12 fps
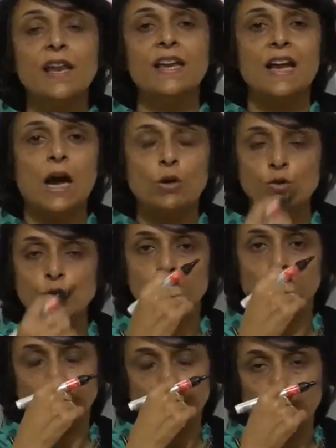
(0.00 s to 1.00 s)
like cows,
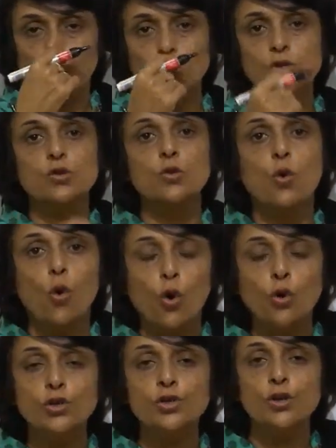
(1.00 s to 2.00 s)
buffaloes,
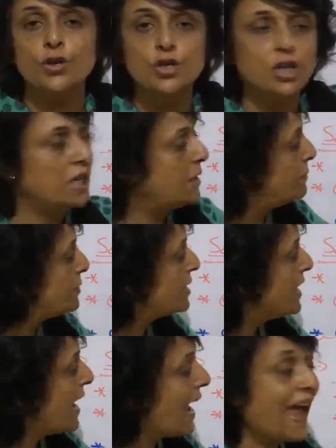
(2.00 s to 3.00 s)
goats, sheep,
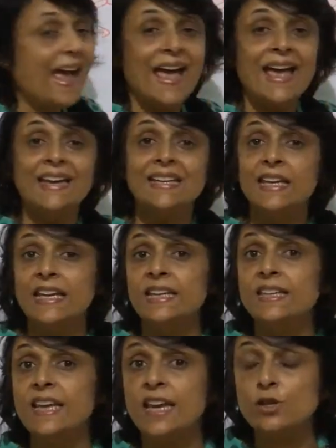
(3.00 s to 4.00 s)
and
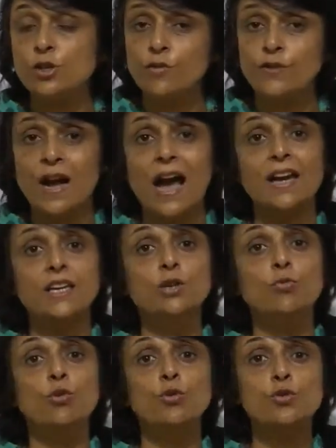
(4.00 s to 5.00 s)
in case of
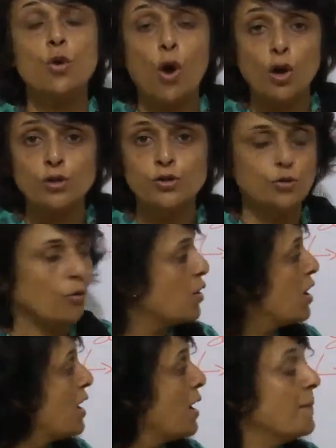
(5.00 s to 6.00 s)
carnivores also.
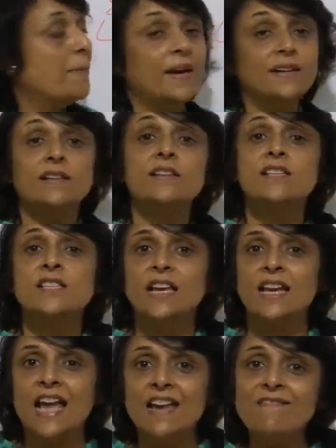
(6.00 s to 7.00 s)
But
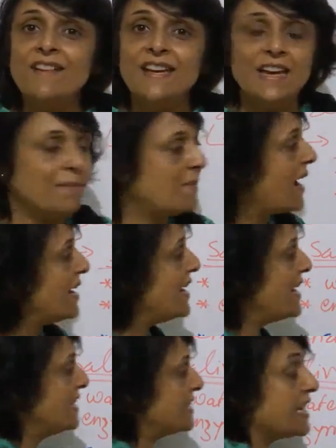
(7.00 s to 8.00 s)
salivary
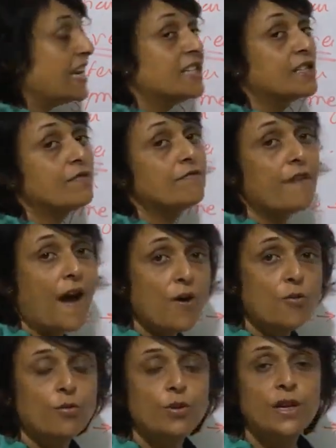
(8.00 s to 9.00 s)
amylase is
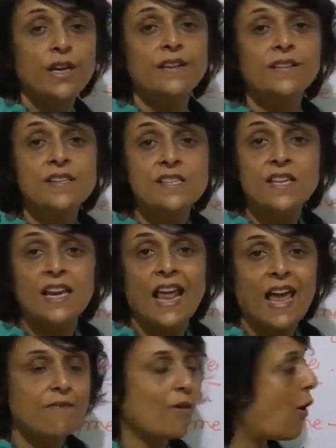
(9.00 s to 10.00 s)
found in the
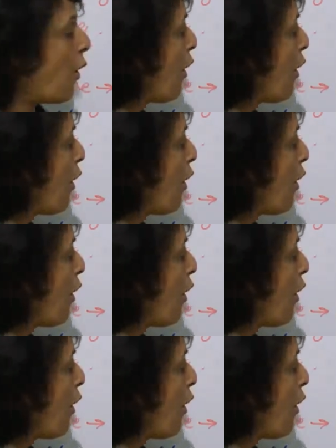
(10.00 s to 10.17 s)
saliva